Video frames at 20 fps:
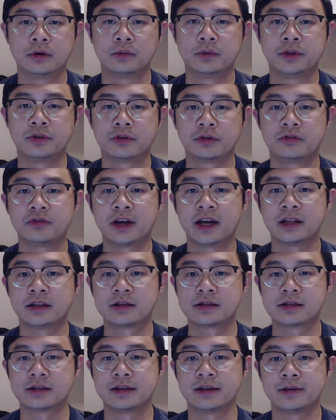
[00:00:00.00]
Winter
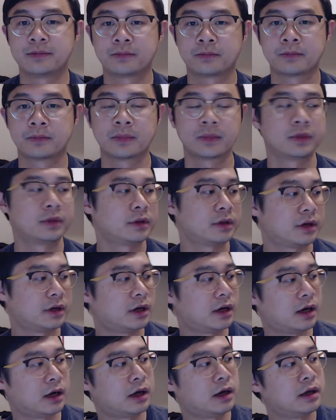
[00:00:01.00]
Fantasy.
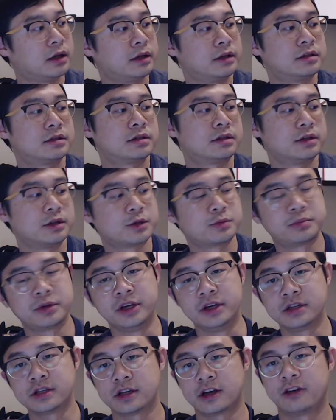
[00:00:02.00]
It's this
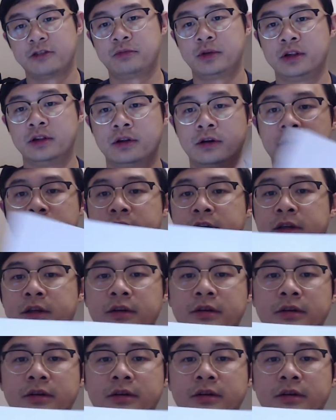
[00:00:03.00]
piece I've been learning